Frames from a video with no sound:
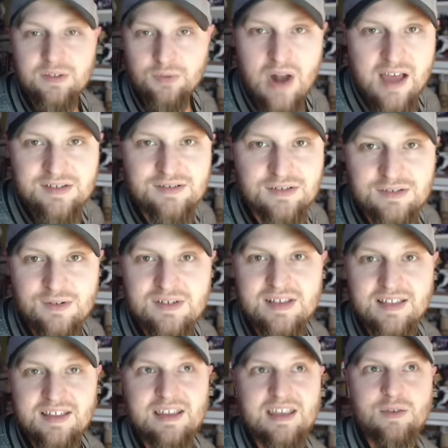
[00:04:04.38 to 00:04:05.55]
roster too, because I
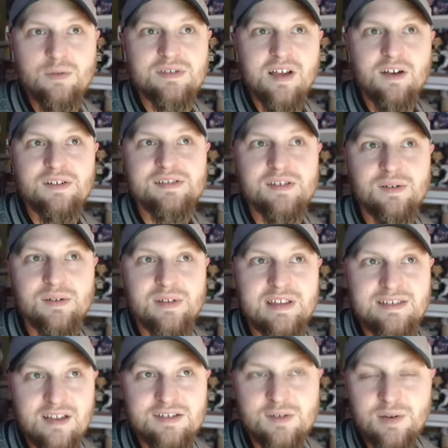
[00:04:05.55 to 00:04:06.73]
think he was also
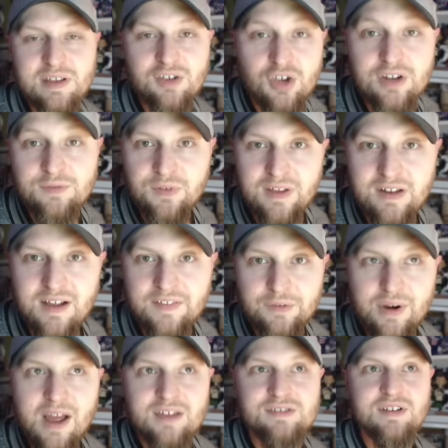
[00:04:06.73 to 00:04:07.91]
he's also a good fit on the
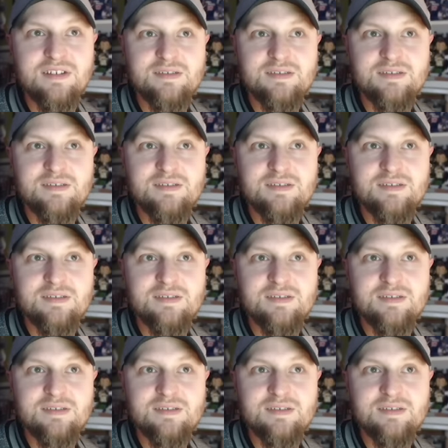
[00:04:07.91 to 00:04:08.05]
roster,